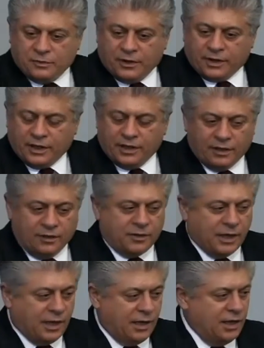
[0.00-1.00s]
is working.
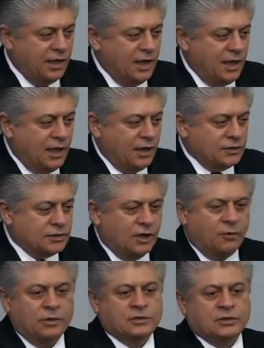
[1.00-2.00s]
Okay.
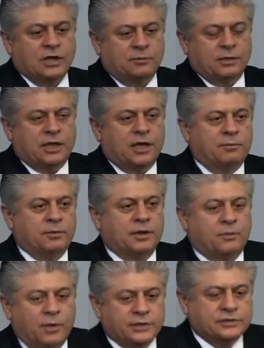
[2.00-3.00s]
So we'll start with a couple
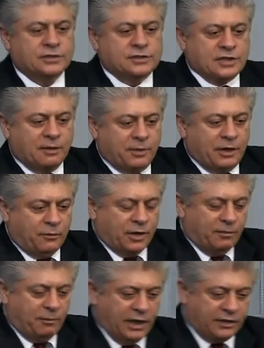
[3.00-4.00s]
of questions. Somebody
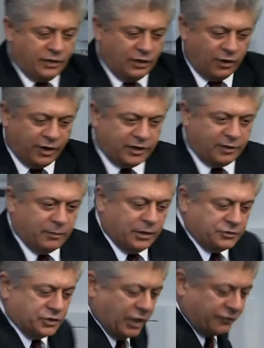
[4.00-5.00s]
want to make the argument,